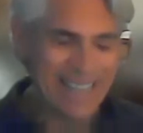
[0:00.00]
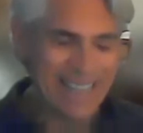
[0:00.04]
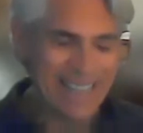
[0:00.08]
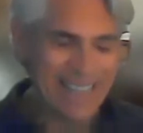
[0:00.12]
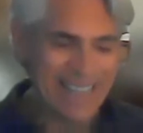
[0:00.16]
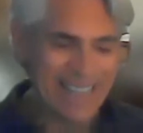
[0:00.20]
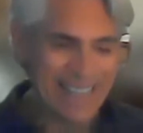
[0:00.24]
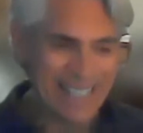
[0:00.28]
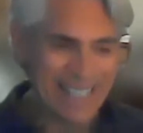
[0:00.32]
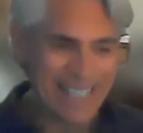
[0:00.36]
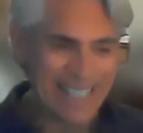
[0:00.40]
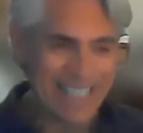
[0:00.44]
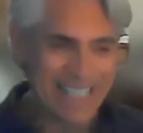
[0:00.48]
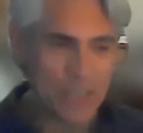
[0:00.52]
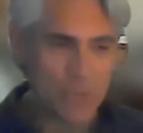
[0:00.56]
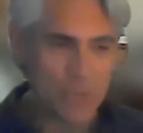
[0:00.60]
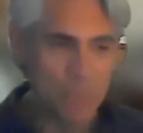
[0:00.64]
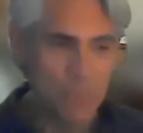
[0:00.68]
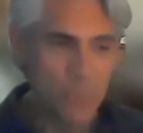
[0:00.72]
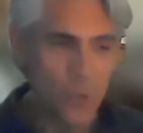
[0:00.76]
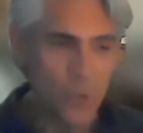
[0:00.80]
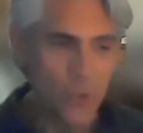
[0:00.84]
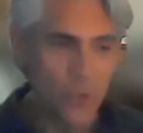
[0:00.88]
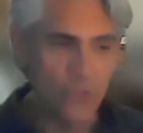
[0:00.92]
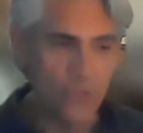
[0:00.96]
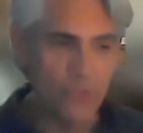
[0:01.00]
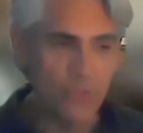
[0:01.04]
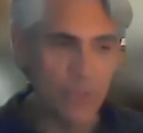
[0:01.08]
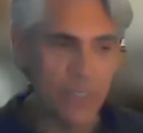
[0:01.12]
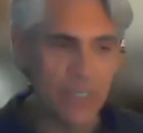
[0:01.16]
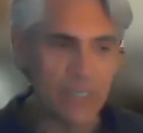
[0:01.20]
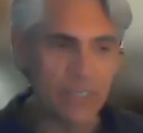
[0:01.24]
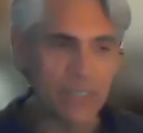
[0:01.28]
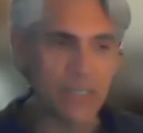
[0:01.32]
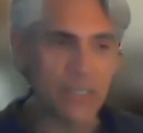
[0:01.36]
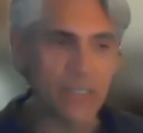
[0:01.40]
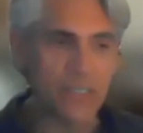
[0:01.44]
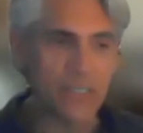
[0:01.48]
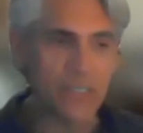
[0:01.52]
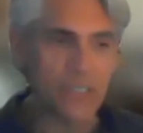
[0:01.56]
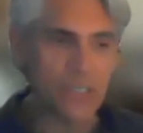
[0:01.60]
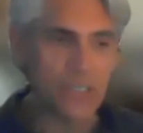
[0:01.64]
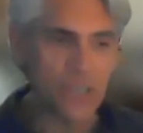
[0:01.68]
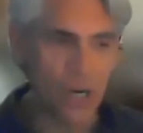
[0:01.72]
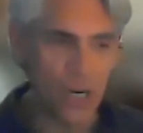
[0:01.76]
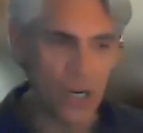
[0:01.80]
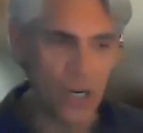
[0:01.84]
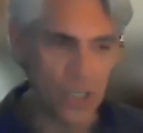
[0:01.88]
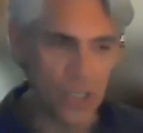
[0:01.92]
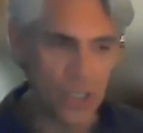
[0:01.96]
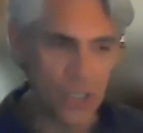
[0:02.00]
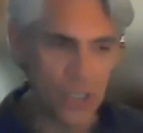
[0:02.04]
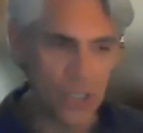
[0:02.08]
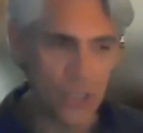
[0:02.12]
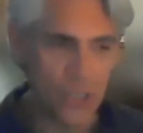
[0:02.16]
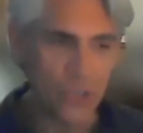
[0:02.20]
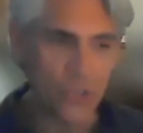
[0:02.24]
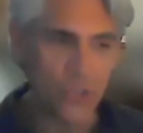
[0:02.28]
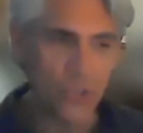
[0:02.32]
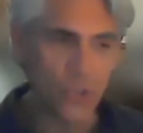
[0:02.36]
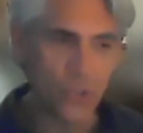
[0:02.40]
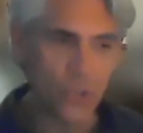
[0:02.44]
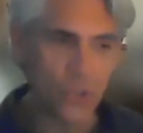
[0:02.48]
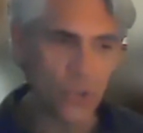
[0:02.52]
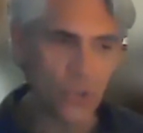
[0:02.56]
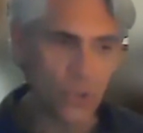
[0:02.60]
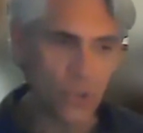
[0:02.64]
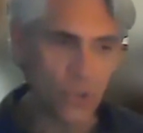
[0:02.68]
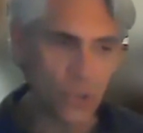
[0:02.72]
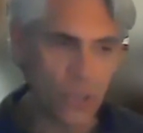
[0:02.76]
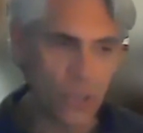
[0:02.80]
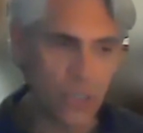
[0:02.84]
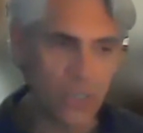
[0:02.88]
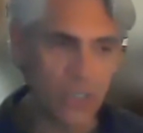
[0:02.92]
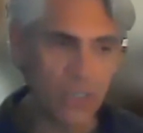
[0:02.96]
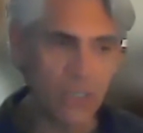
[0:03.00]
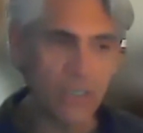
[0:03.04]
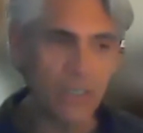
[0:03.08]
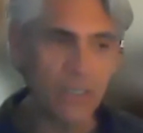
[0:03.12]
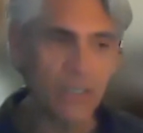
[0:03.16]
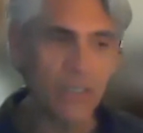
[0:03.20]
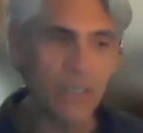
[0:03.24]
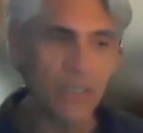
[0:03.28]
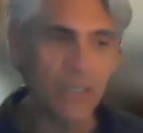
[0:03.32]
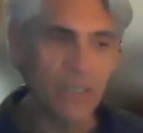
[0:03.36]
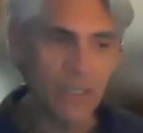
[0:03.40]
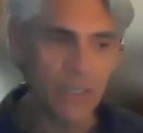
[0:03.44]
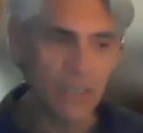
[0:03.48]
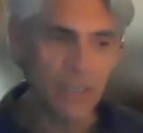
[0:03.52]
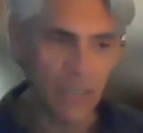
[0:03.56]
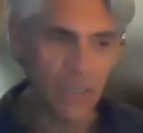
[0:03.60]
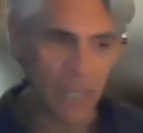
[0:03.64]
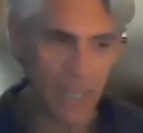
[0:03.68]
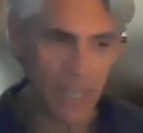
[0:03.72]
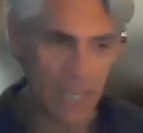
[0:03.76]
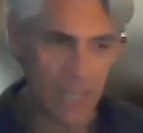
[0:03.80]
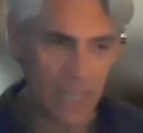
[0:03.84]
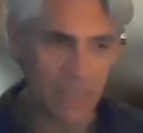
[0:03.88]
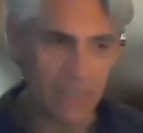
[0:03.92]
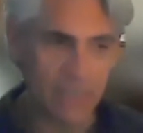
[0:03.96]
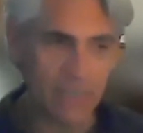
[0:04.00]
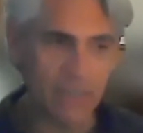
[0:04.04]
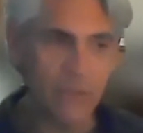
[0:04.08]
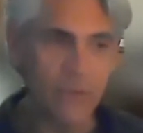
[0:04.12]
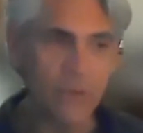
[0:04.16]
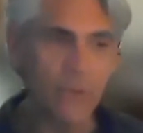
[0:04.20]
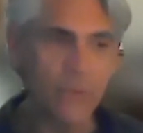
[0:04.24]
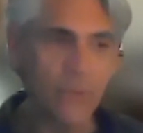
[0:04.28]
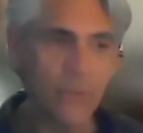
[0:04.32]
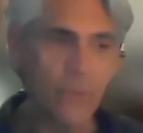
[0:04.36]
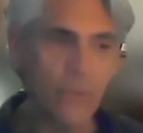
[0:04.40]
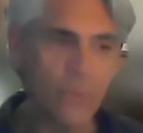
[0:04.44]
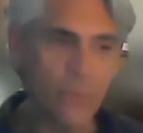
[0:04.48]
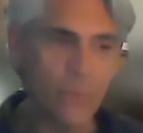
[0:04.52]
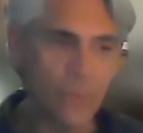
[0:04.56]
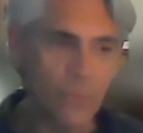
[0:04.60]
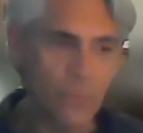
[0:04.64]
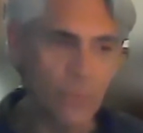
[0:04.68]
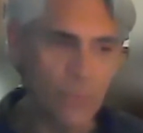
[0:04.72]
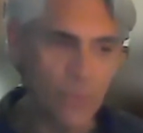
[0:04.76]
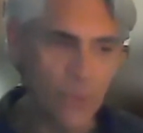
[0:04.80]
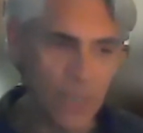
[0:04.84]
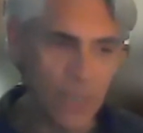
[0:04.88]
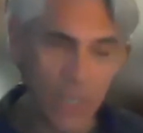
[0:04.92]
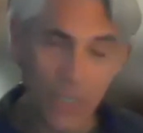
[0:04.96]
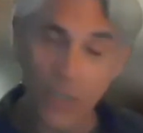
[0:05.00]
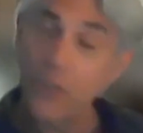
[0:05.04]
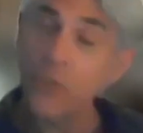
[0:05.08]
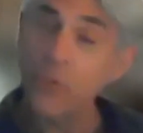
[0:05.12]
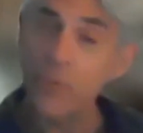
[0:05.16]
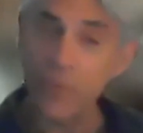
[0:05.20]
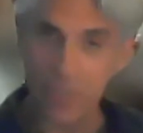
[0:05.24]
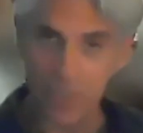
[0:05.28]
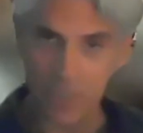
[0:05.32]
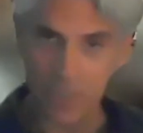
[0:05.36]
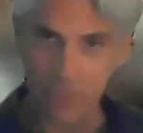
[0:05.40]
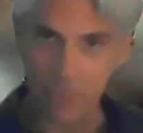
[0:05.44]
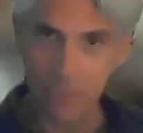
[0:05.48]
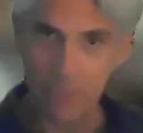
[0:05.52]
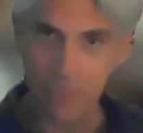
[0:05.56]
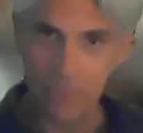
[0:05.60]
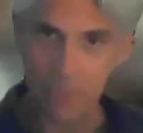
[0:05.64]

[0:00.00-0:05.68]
these movements started to look like Hinduism.